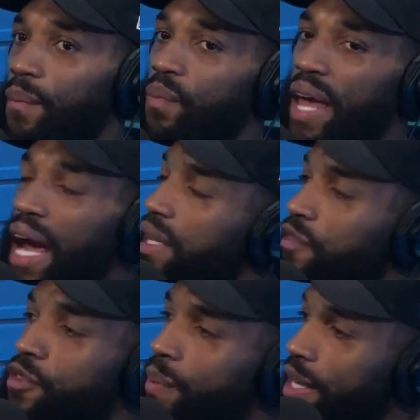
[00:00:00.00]
Hey, I
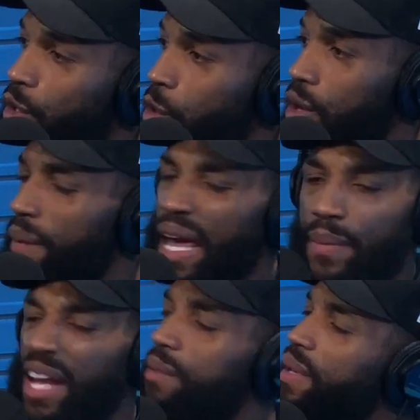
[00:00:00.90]
love you being in the corner. Hey,
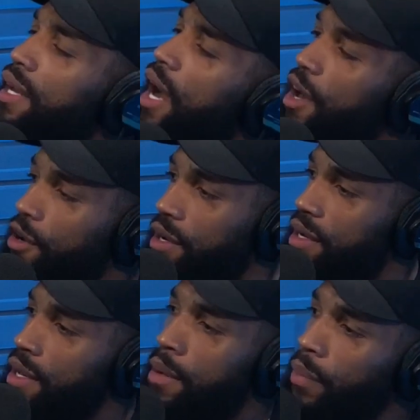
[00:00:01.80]
man, it'd be an honor.
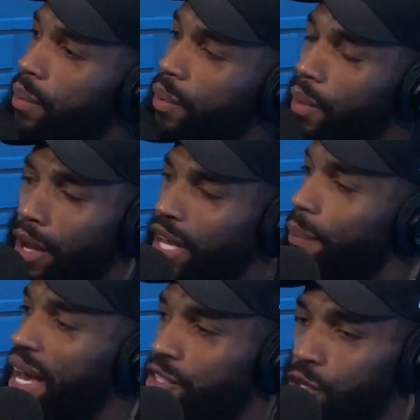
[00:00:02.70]
Boom, boom, boom. I'll get
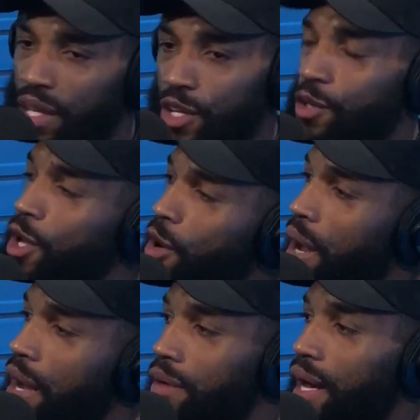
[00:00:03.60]
back to you. I'll let you know
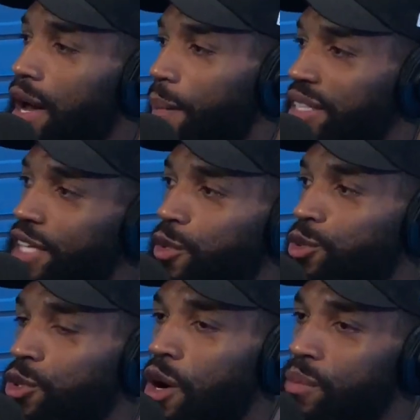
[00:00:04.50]
how my
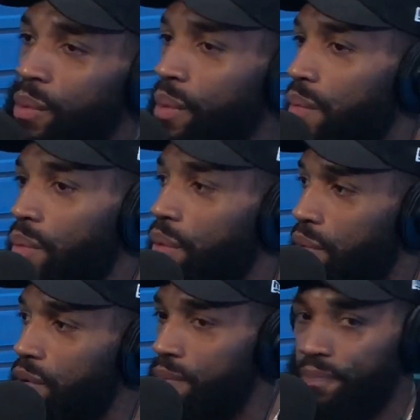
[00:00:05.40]
schedule's going. Boom, boom, boom, boom,
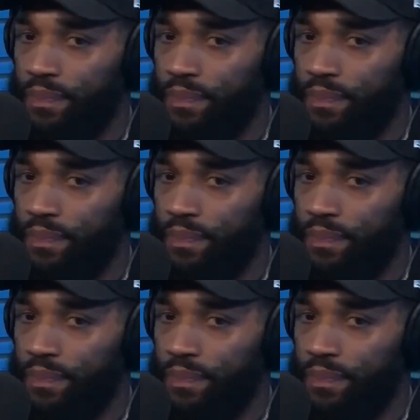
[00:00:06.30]
boom.